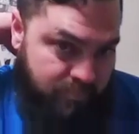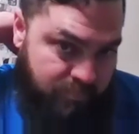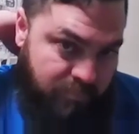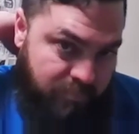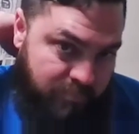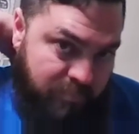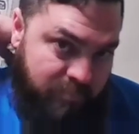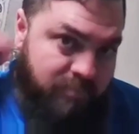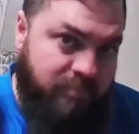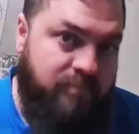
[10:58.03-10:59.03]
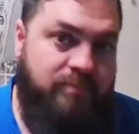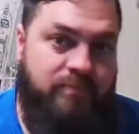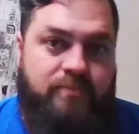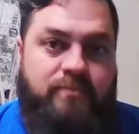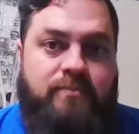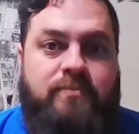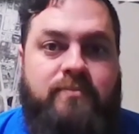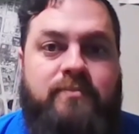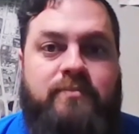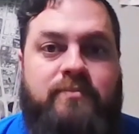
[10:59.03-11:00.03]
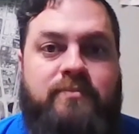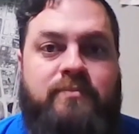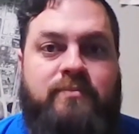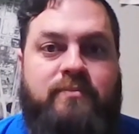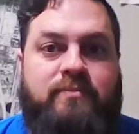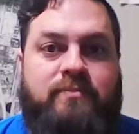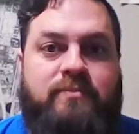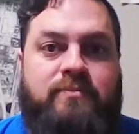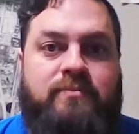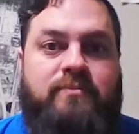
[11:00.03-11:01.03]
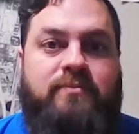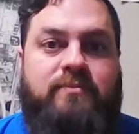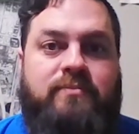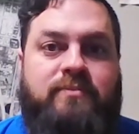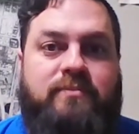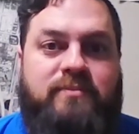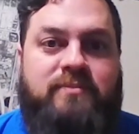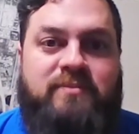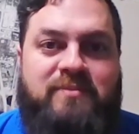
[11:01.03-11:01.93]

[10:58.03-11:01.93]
No words are spoken by the person on screen.